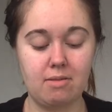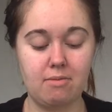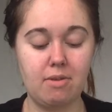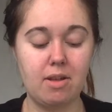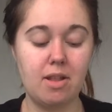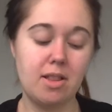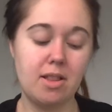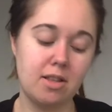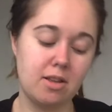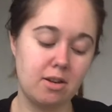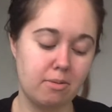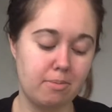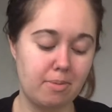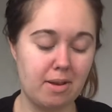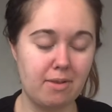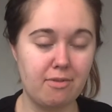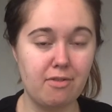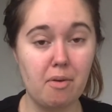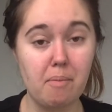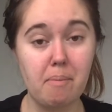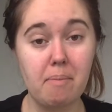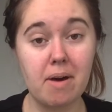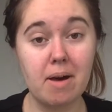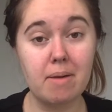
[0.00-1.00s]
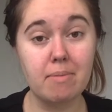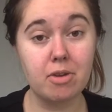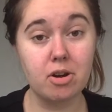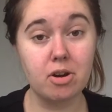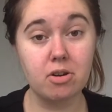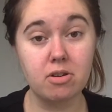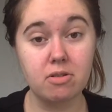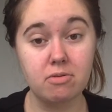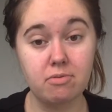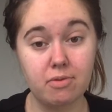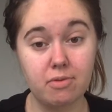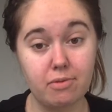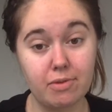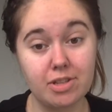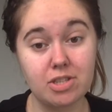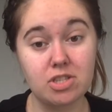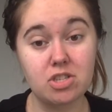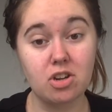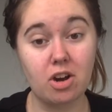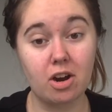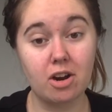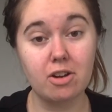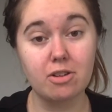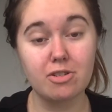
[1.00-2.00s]
a little bit of a bummer when we
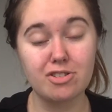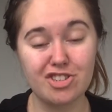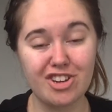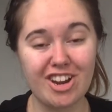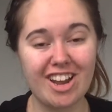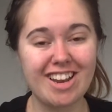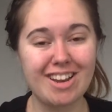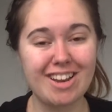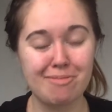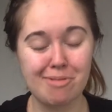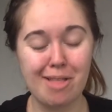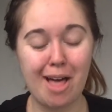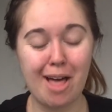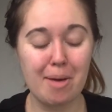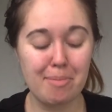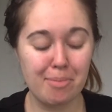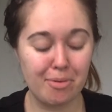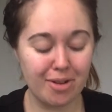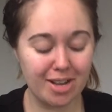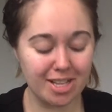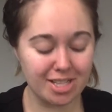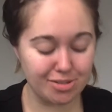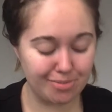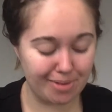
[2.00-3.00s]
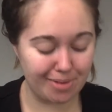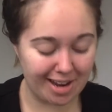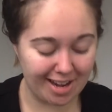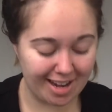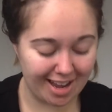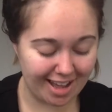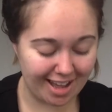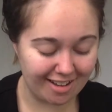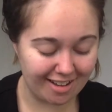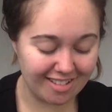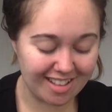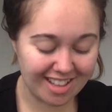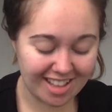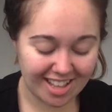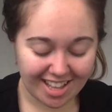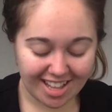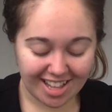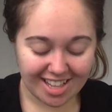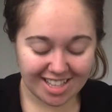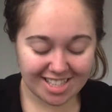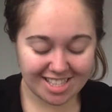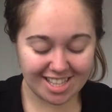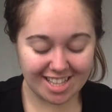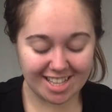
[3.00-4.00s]
start trying to plot points right now.
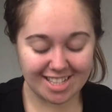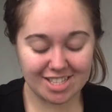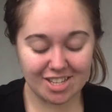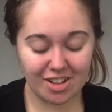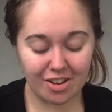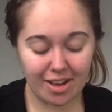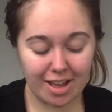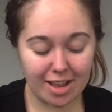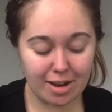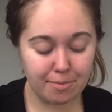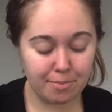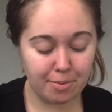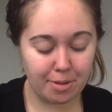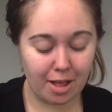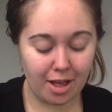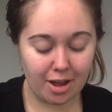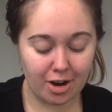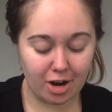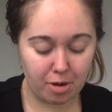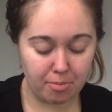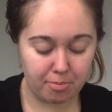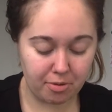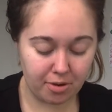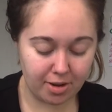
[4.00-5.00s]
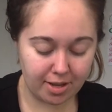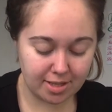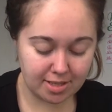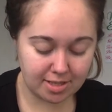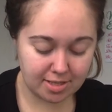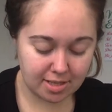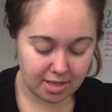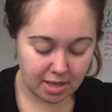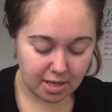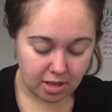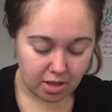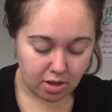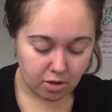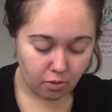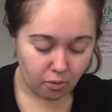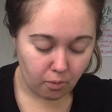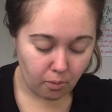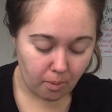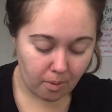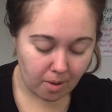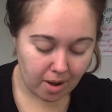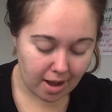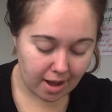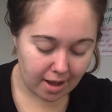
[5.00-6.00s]
So let's go ahead and plot our points.
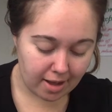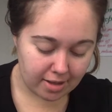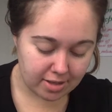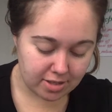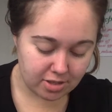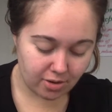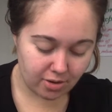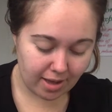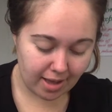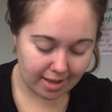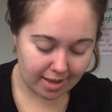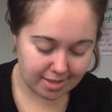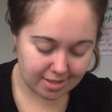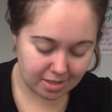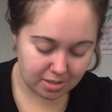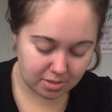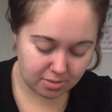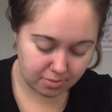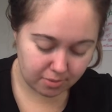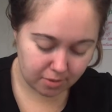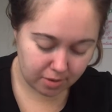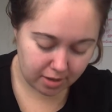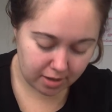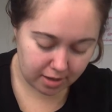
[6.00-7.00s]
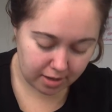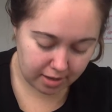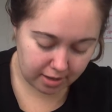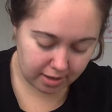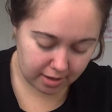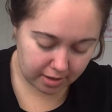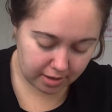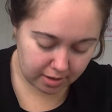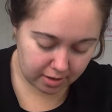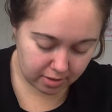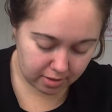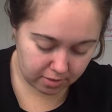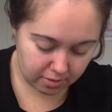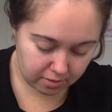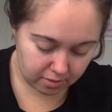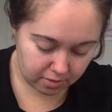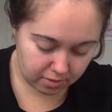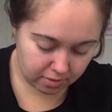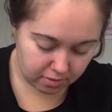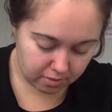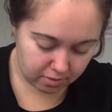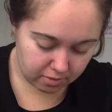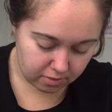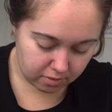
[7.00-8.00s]
So x is 1,
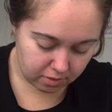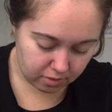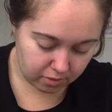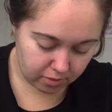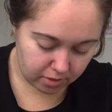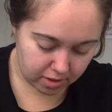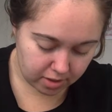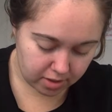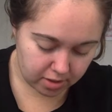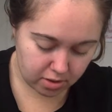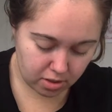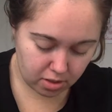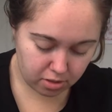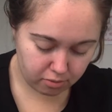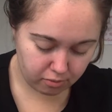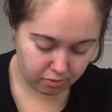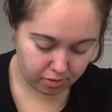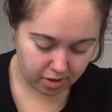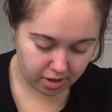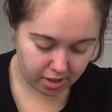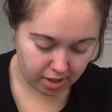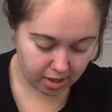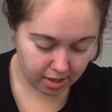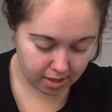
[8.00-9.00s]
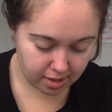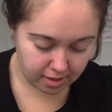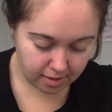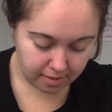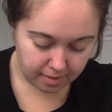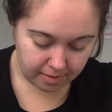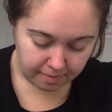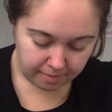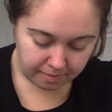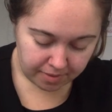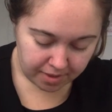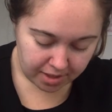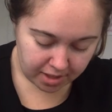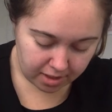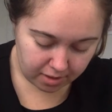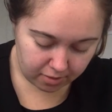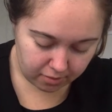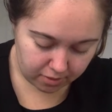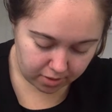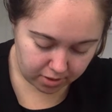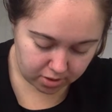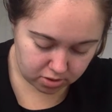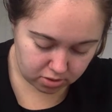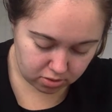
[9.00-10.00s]
1, 3. Then
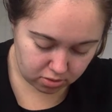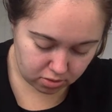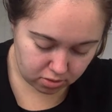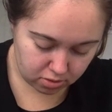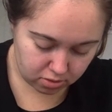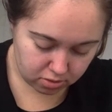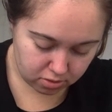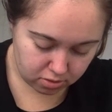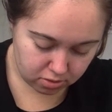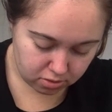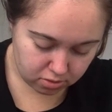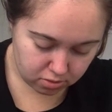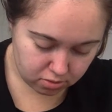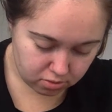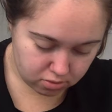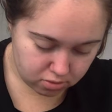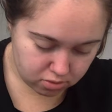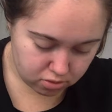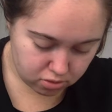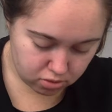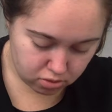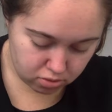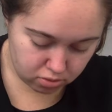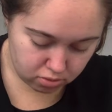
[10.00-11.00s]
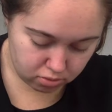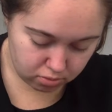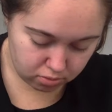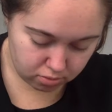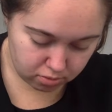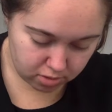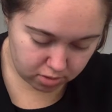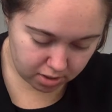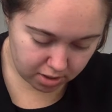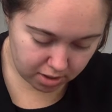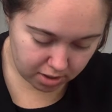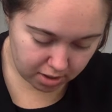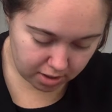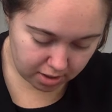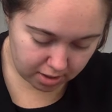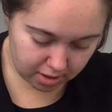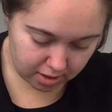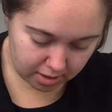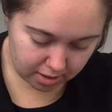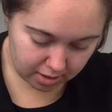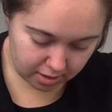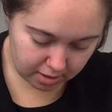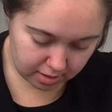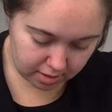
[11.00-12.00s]
we do
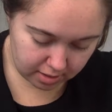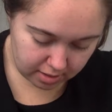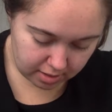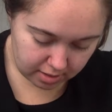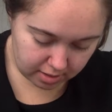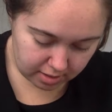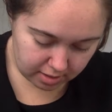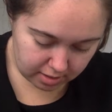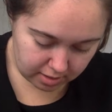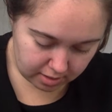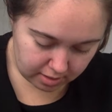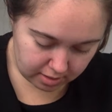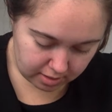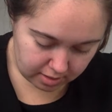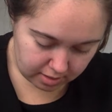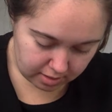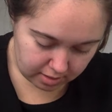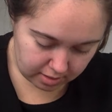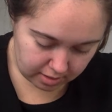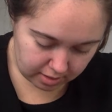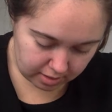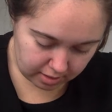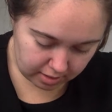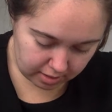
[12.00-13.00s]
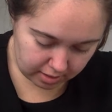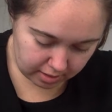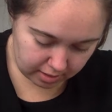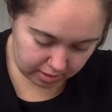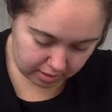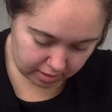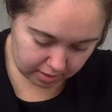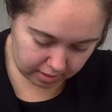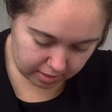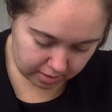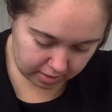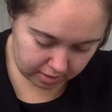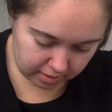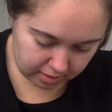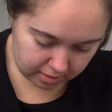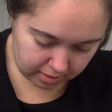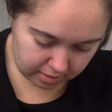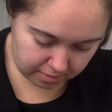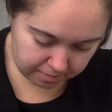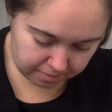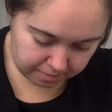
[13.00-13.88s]
3, 9.